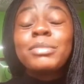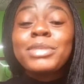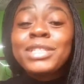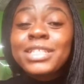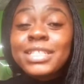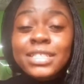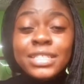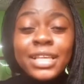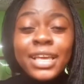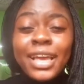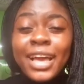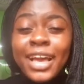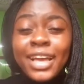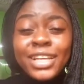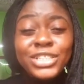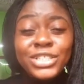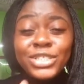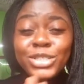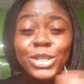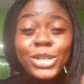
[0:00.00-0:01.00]
me just say I
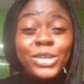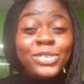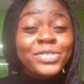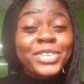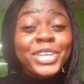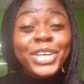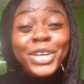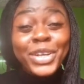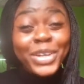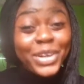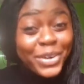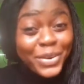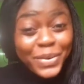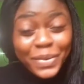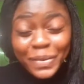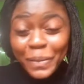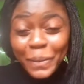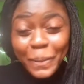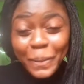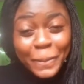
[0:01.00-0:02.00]
just love
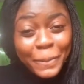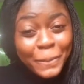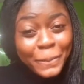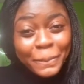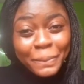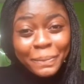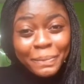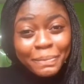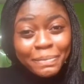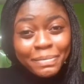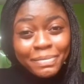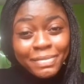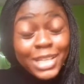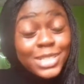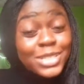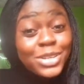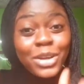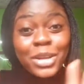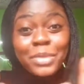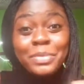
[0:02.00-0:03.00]
here.
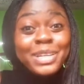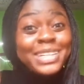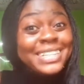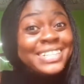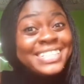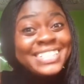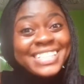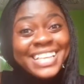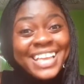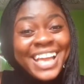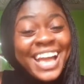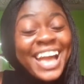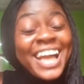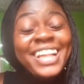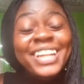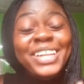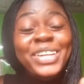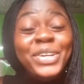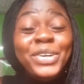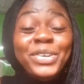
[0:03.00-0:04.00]
That's all I'm gonna say.
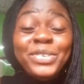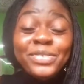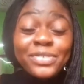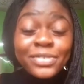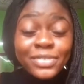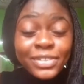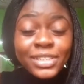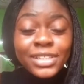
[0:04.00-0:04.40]
I love